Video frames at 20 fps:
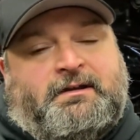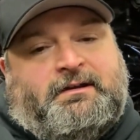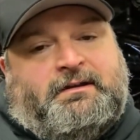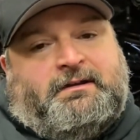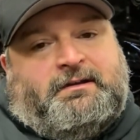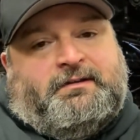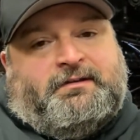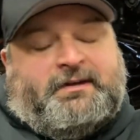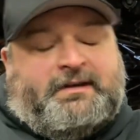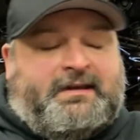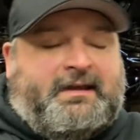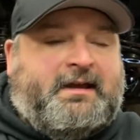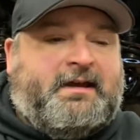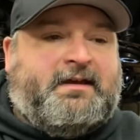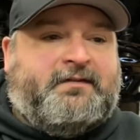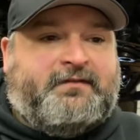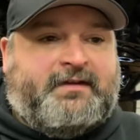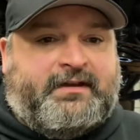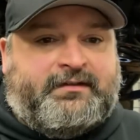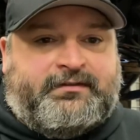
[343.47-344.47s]
he's like, yeah,
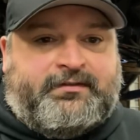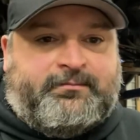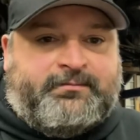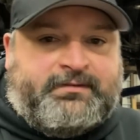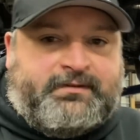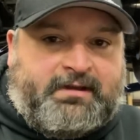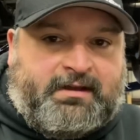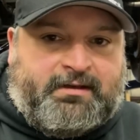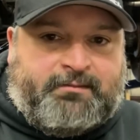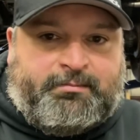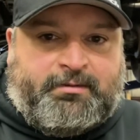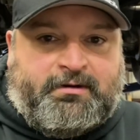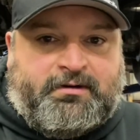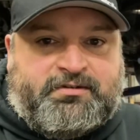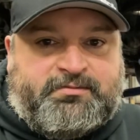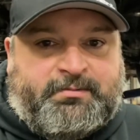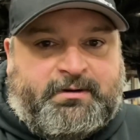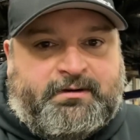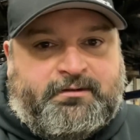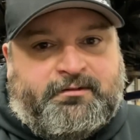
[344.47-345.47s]
I've got some stock parts,
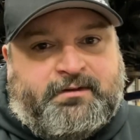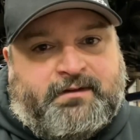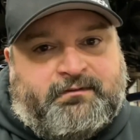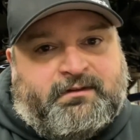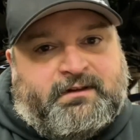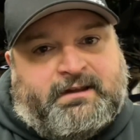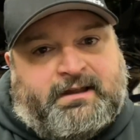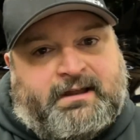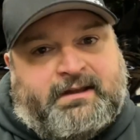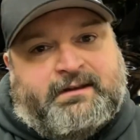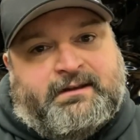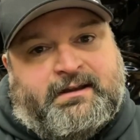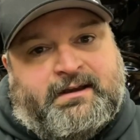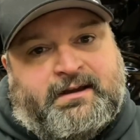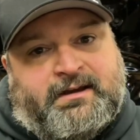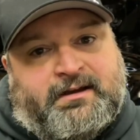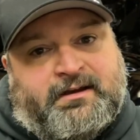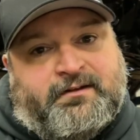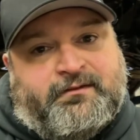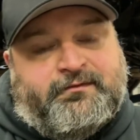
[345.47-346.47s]
but I don't have a lot
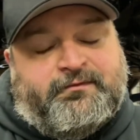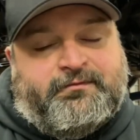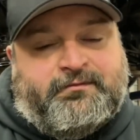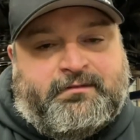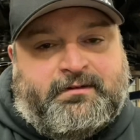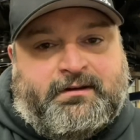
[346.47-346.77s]
left.